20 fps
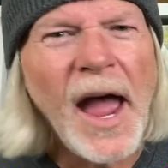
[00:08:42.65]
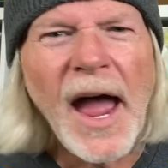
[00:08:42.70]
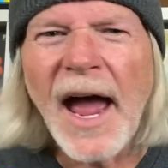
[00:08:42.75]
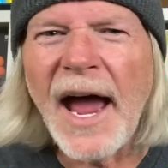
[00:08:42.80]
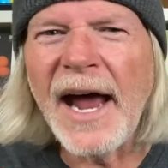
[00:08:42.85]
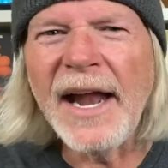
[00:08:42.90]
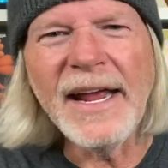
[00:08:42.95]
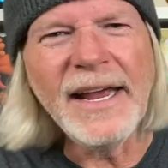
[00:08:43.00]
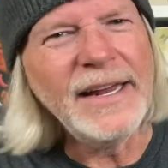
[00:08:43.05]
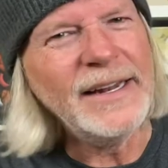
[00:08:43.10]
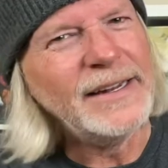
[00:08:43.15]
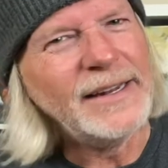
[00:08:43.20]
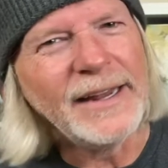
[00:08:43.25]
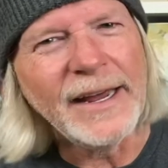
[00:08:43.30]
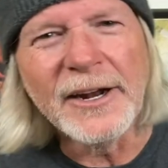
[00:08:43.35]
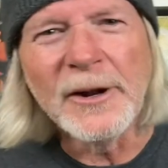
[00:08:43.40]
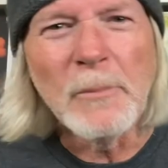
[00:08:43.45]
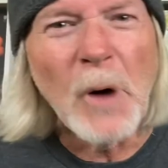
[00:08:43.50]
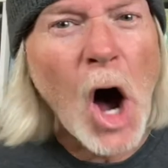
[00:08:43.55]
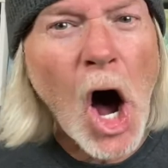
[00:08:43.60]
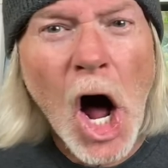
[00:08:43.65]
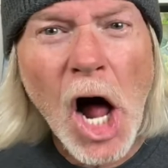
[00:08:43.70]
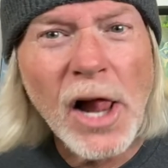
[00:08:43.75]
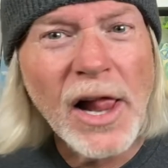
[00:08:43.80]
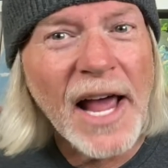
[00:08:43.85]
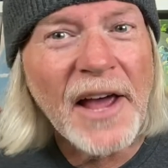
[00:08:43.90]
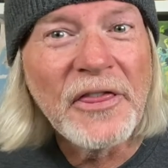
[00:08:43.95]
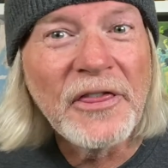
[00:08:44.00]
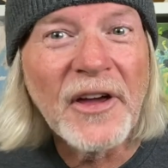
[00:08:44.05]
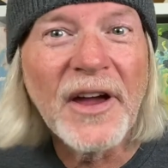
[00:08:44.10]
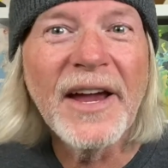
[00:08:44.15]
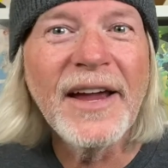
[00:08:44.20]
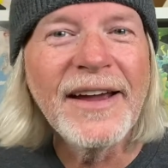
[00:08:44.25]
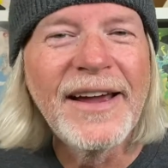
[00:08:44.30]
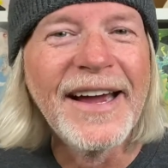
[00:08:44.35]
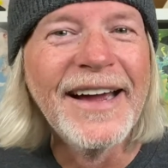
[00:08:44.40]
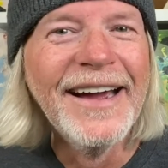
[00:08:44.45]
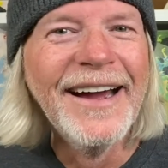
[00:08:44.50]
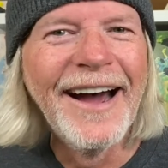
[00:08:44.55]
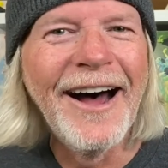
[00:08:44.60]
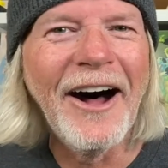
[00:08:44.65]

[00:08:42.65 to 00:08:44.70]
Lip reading: And he did them all, I think,